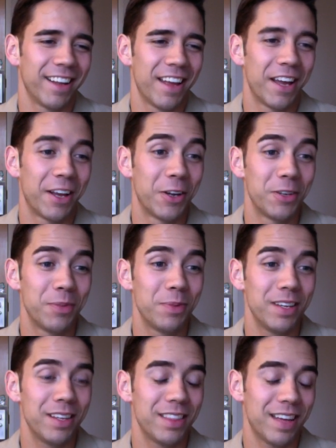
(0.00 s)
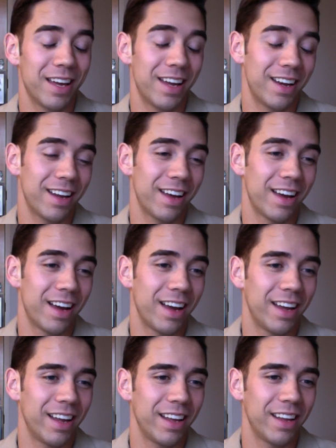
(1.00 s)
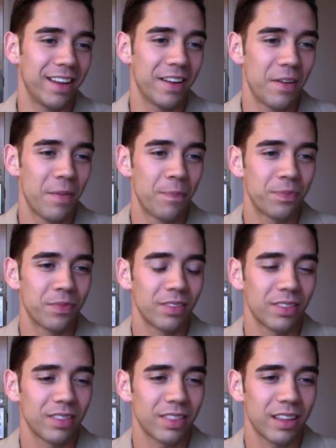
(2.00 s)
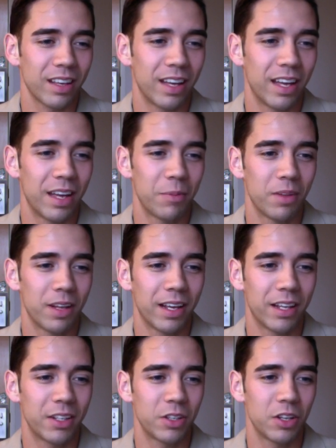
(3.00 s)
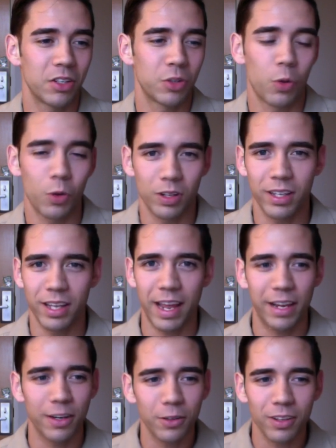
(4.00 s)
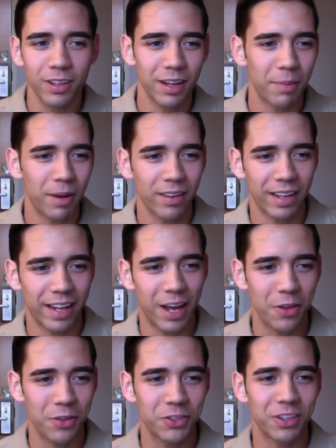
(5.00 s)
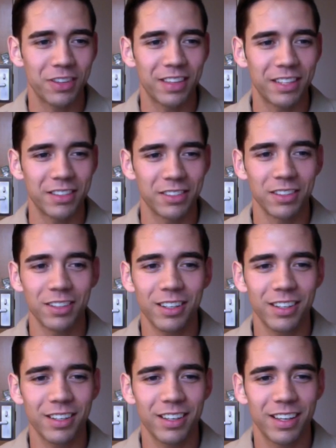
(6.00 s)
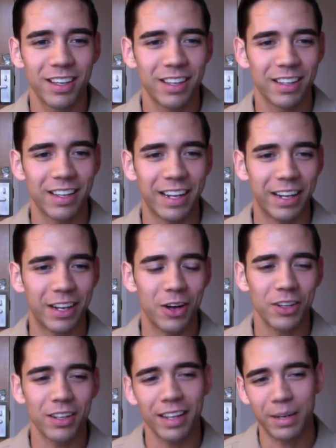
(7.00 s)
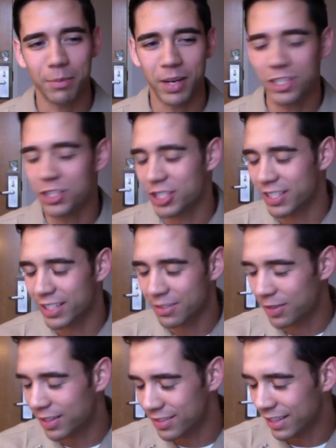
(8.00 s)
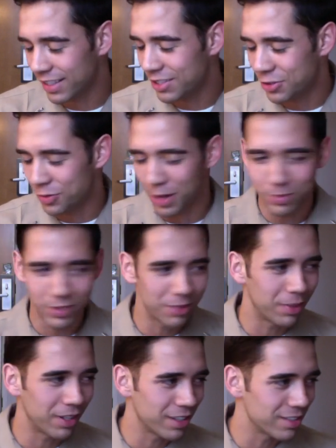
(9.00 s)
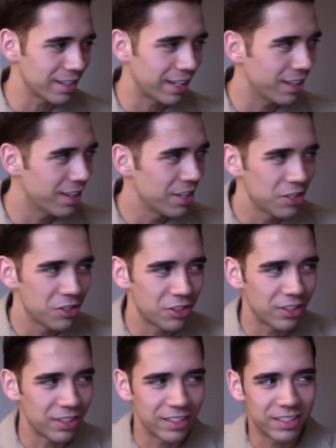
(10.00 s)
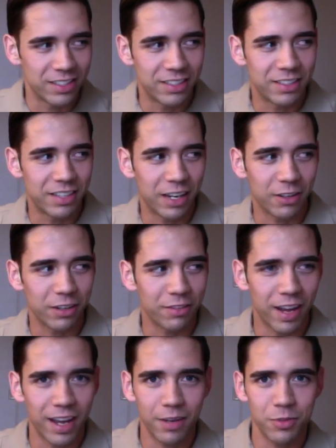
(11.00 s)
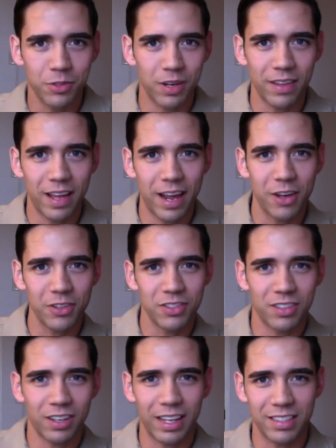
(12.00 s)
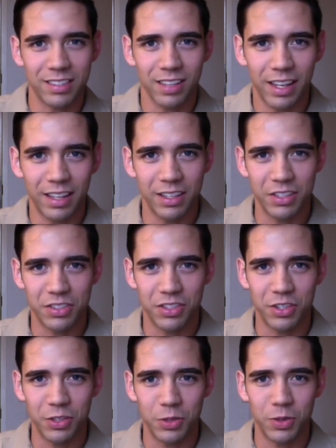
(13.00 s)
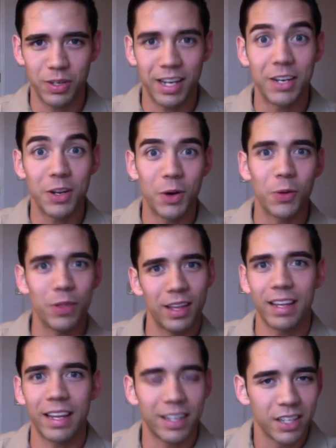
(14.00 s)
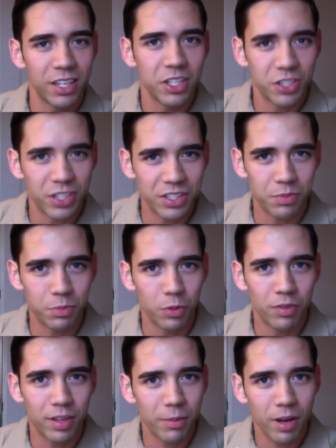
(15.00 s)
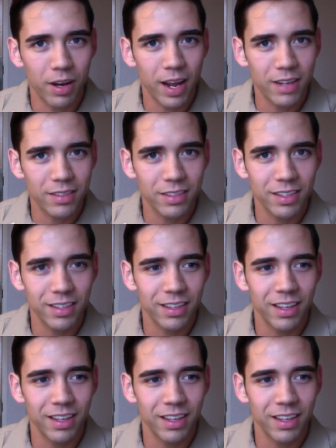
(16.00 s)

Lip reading: It could be that I am like totally anal about like how certain things look. Like I call it like my chi when it's like disrupted because like certain decorative items around the houses are like slightly askew and I know that like she has moved them on accident.